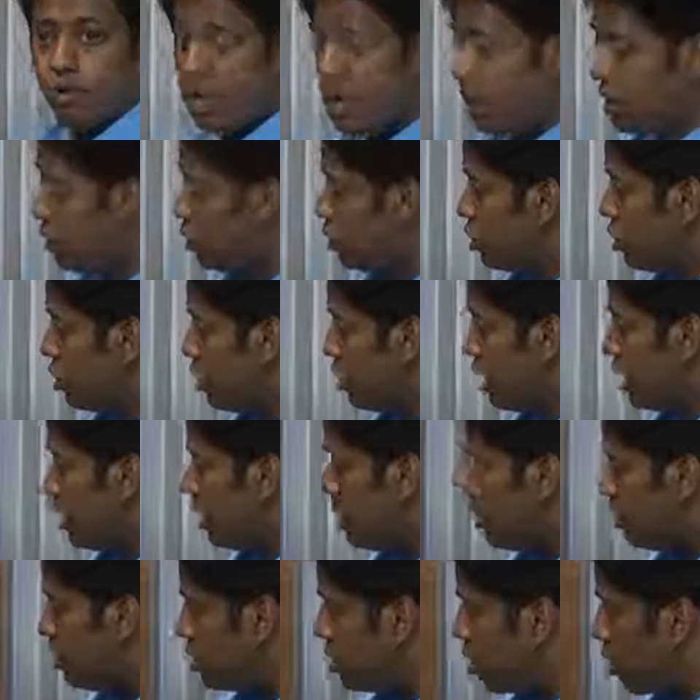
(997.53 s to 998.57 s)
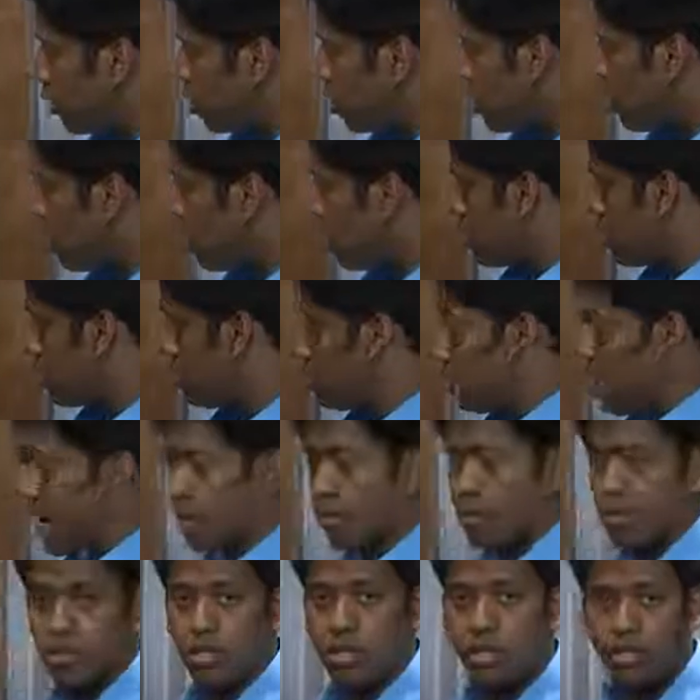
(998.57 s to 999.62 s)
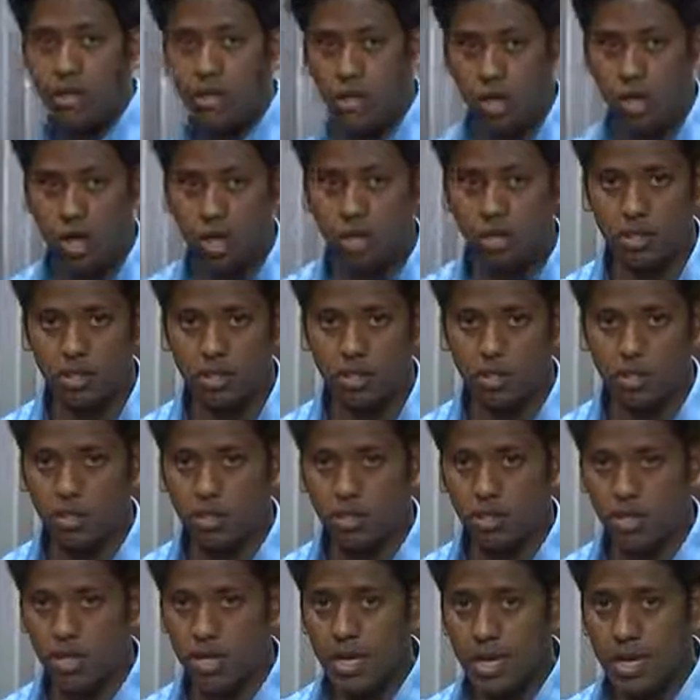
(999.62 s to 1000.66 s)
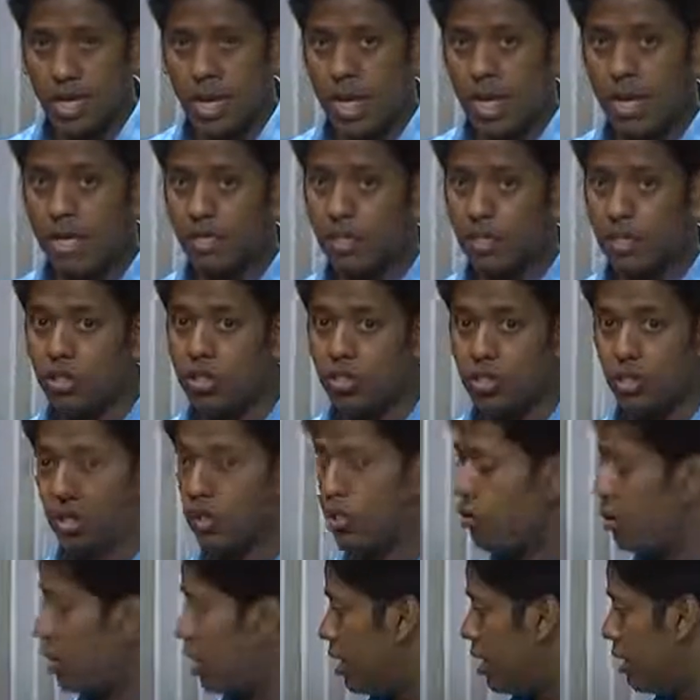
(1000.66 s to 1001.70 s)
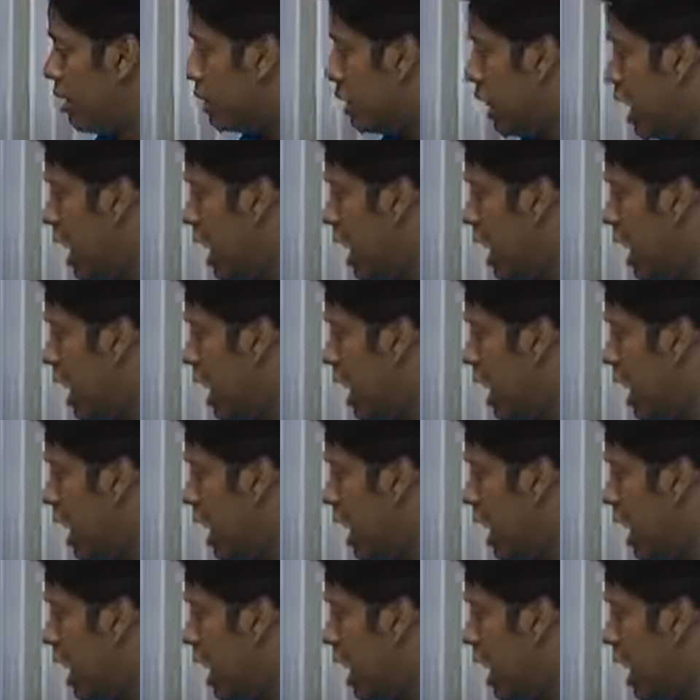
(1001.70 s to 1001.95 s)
reach the total customer acquisition costs. At this churn rate,